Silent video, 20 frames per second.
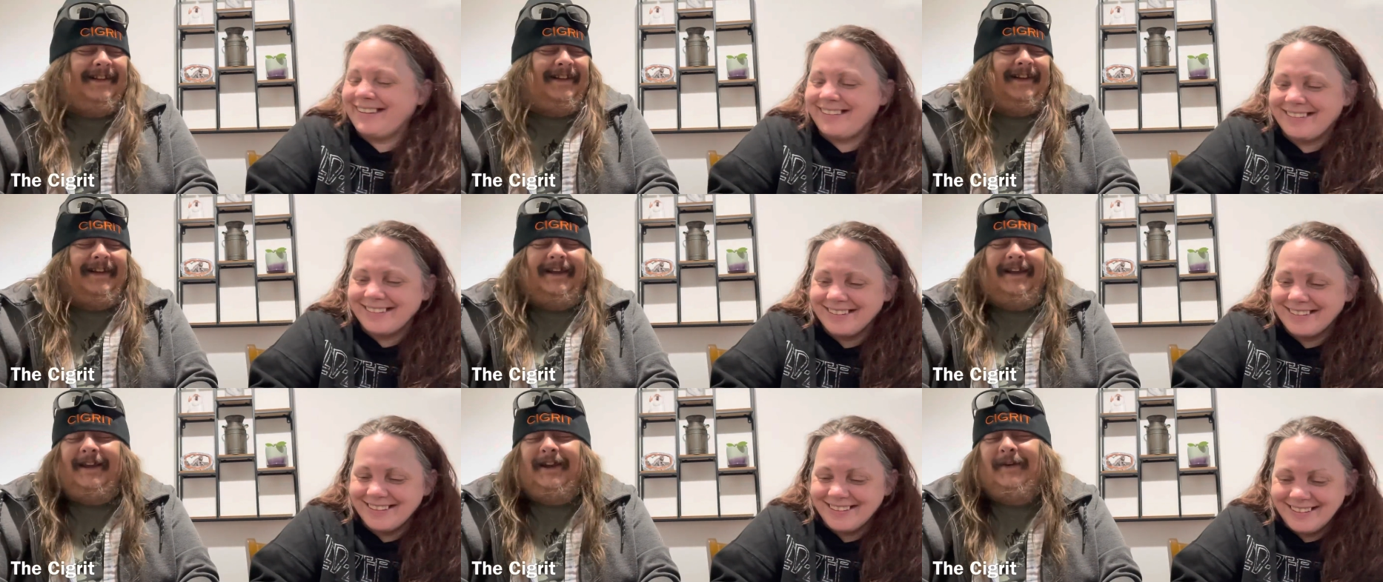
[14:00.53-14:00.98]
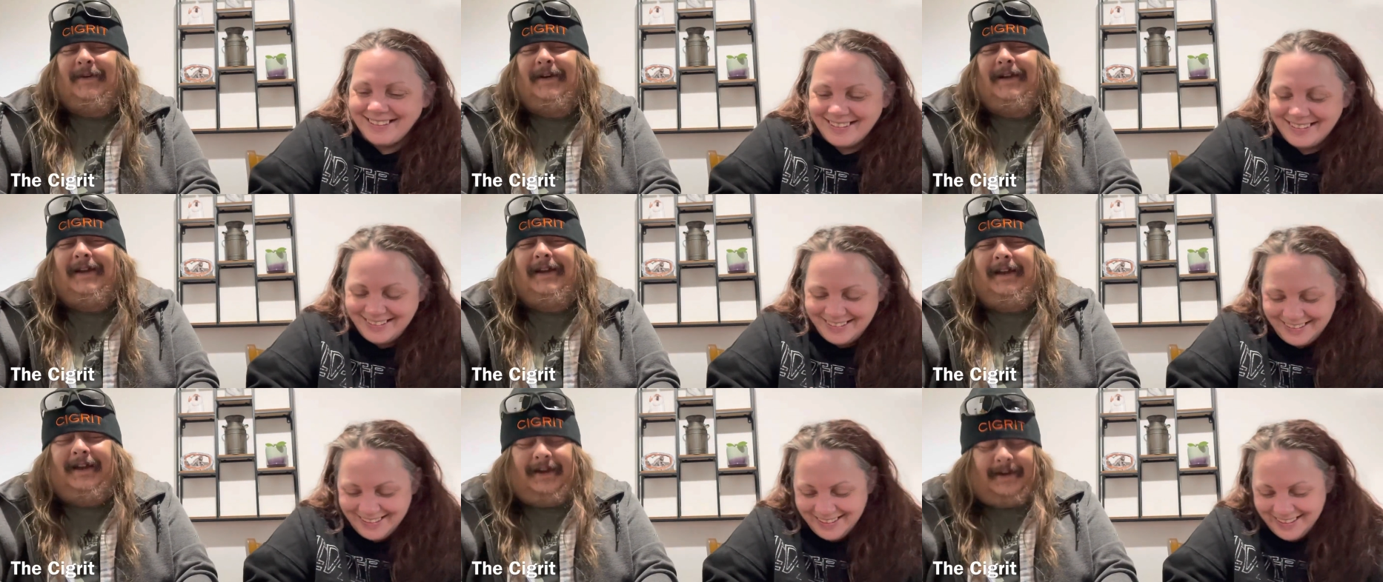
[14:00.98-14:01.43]

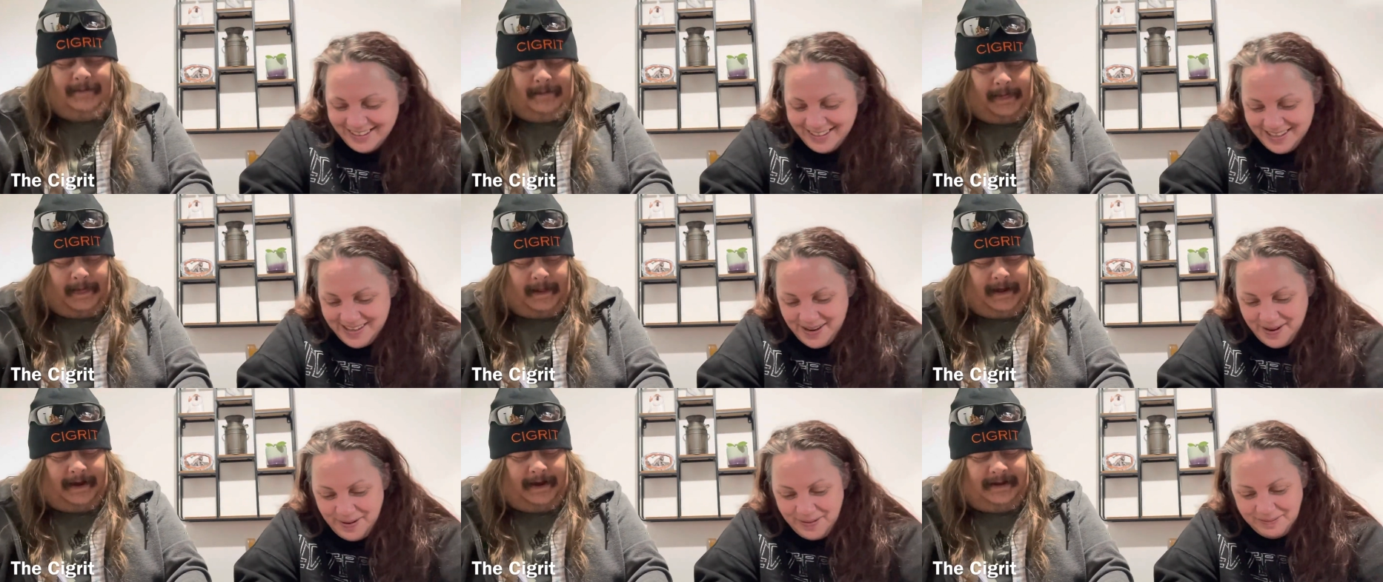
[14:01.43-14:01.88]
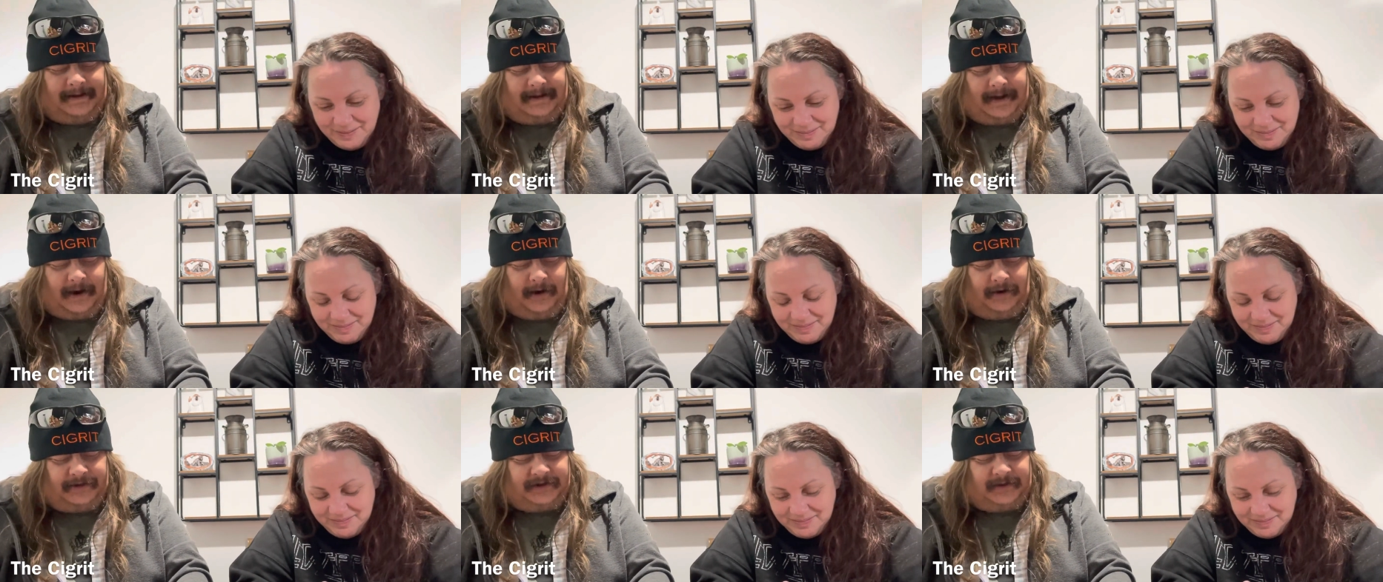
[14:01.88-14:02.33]
Speaker 1: anyway, uh, I
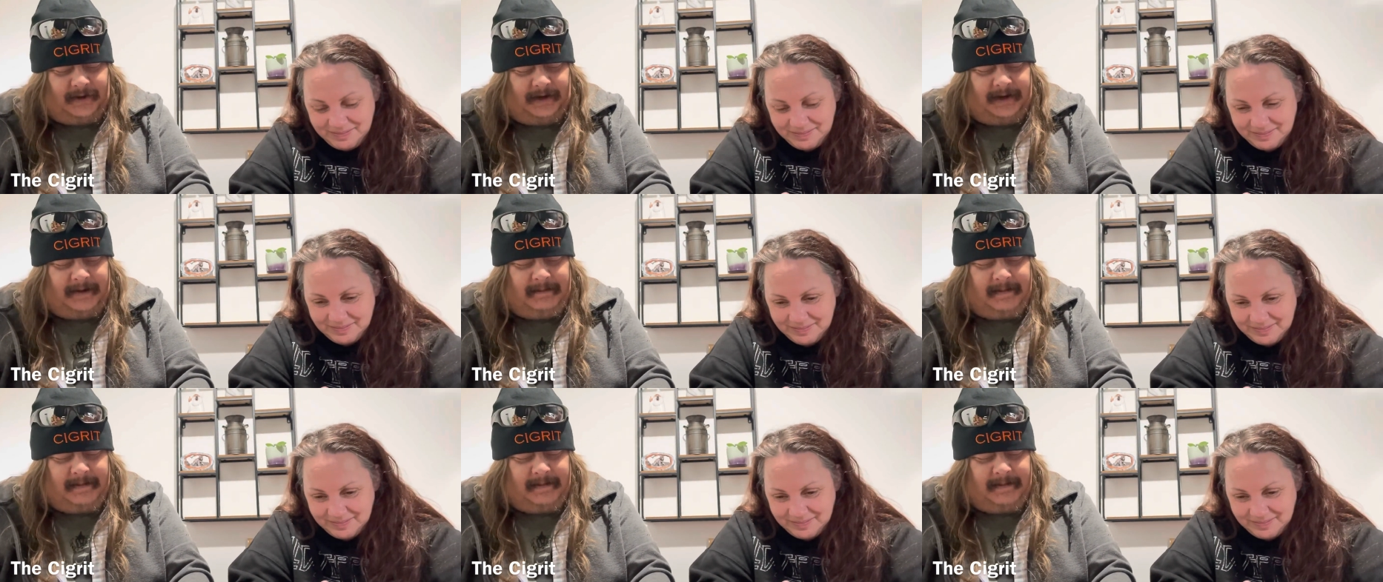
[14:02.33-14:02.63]
also wanted to